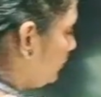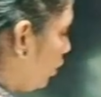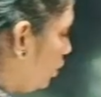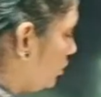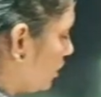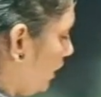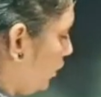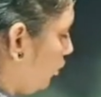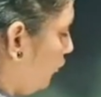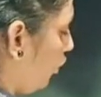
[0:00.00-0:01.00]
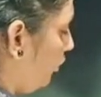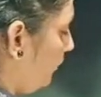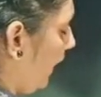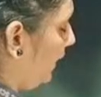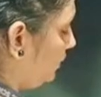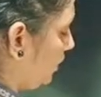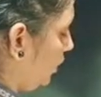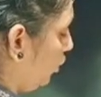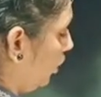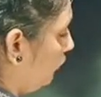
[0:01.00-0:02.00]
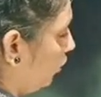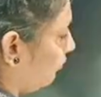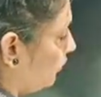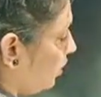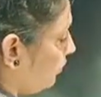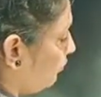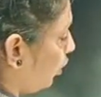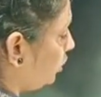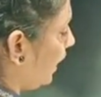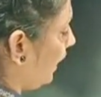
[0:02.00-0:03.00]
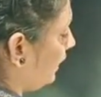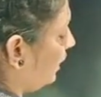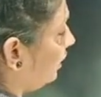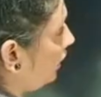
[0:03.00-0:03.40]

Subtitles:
both keto form and enol form, both are in